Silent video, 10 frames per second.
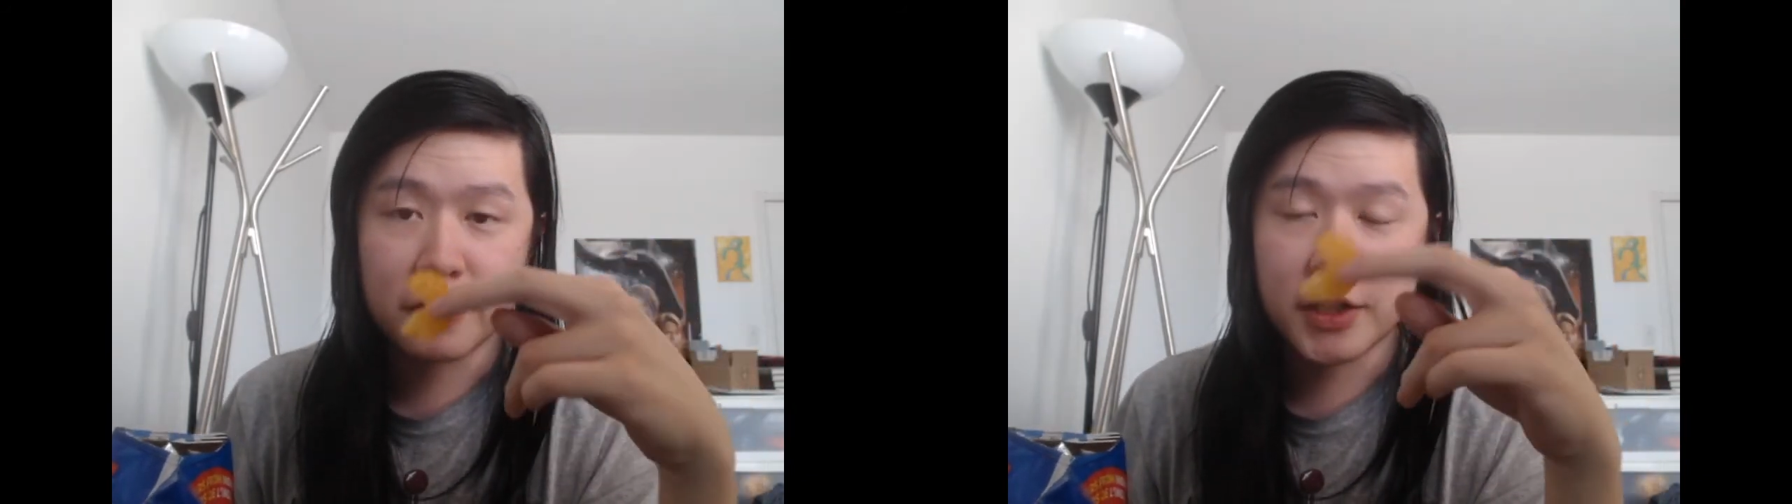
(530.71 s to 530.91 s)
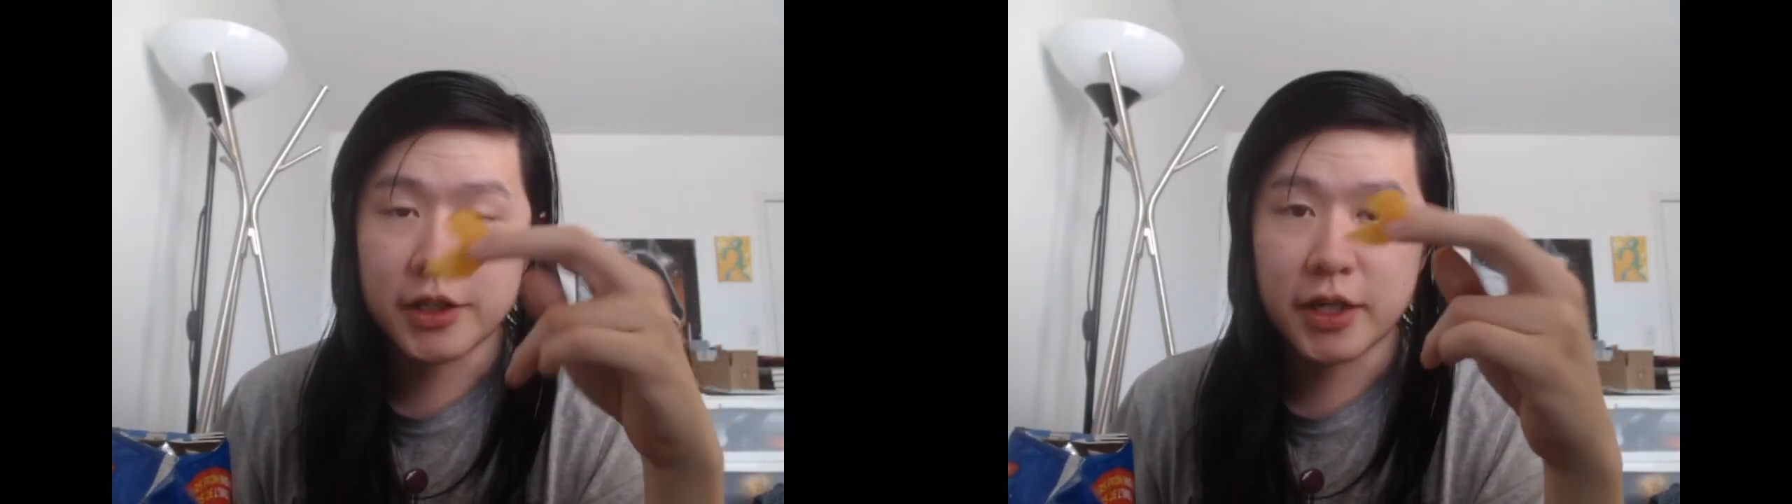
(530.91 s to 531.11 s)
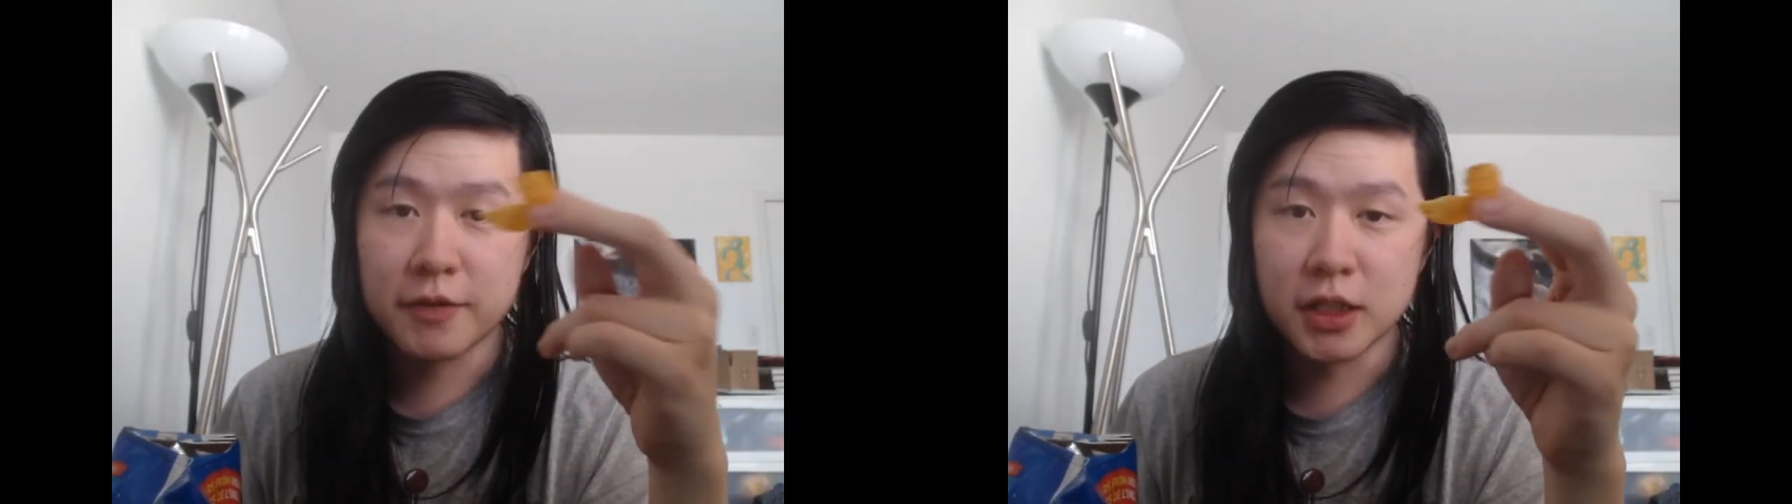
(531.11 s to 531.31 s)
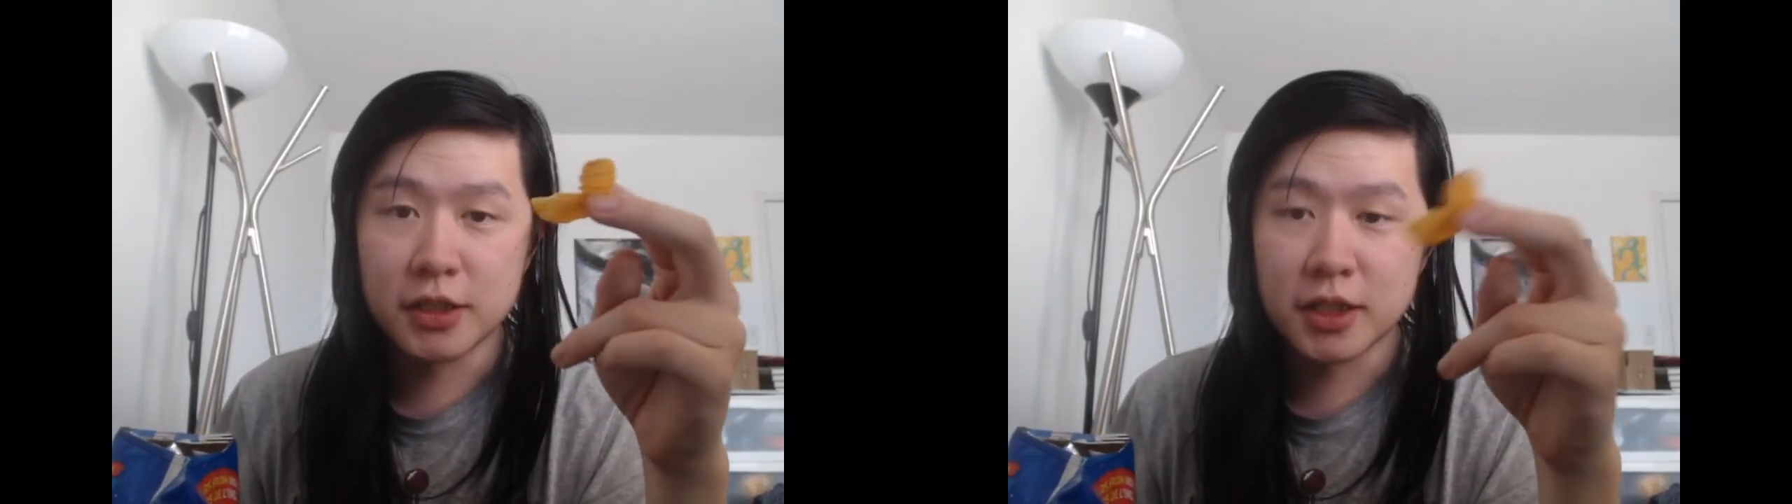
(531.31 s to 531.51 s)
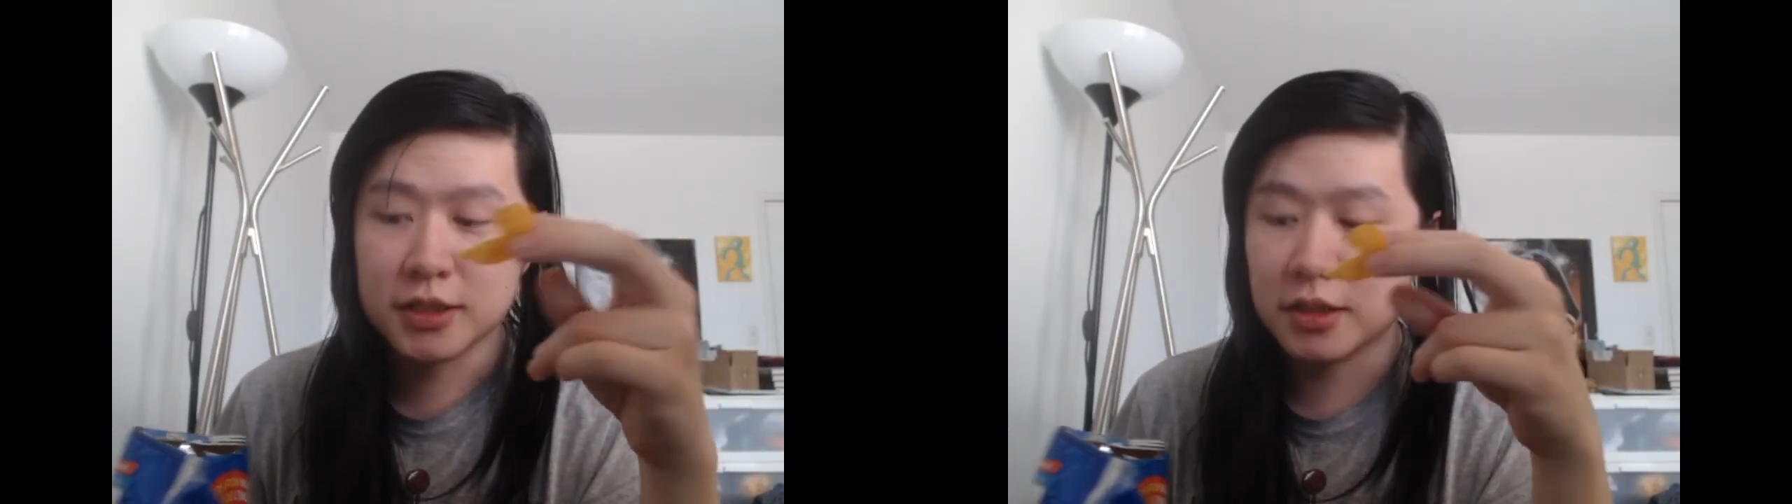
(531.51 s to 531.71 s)
very heavily
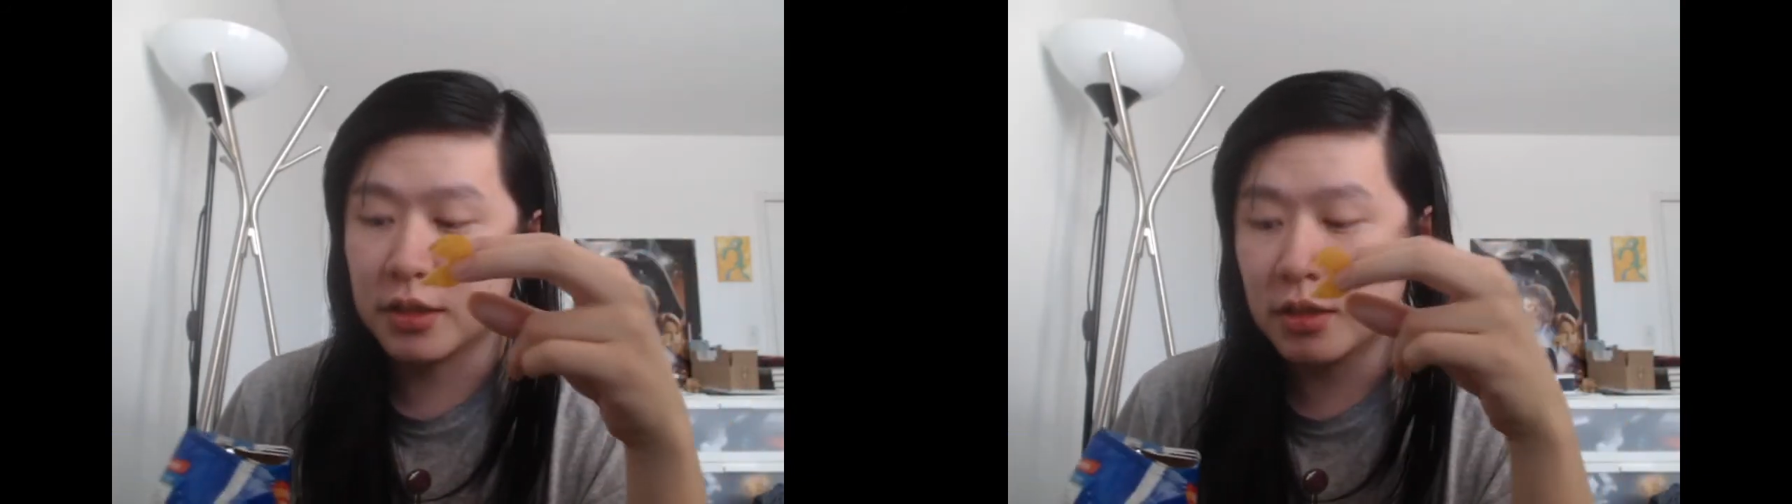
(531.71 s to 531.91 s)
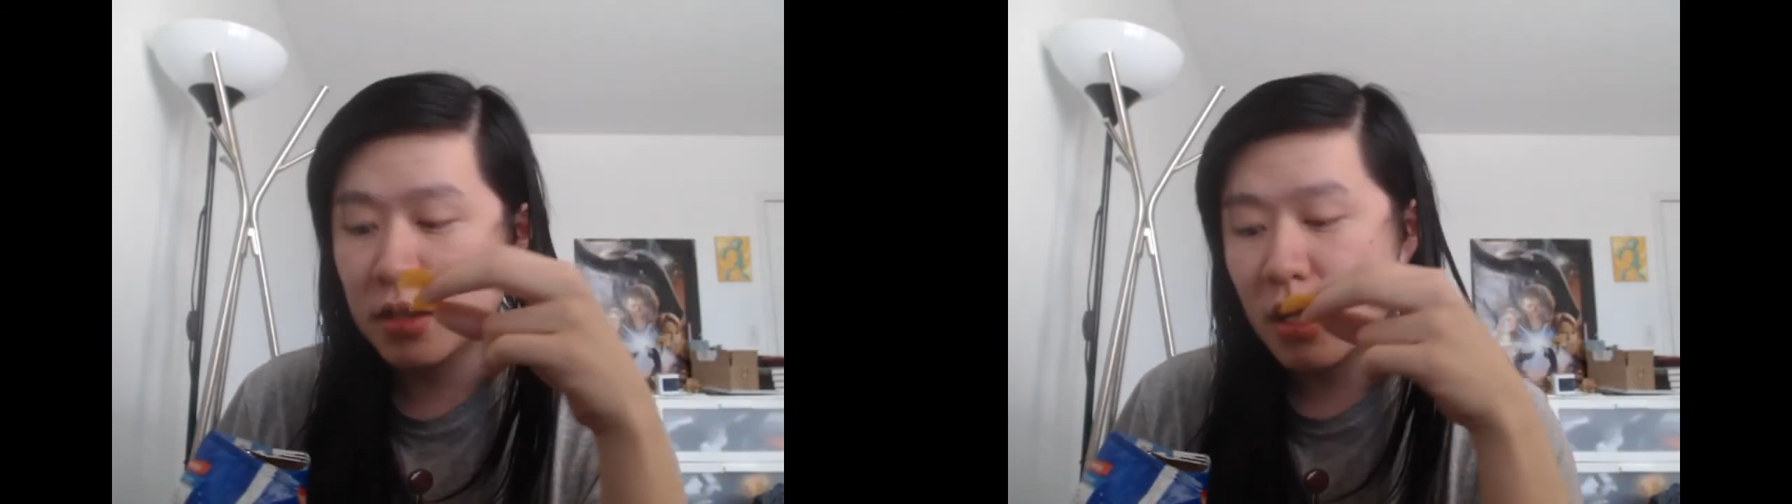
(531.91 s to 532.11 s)
dusted.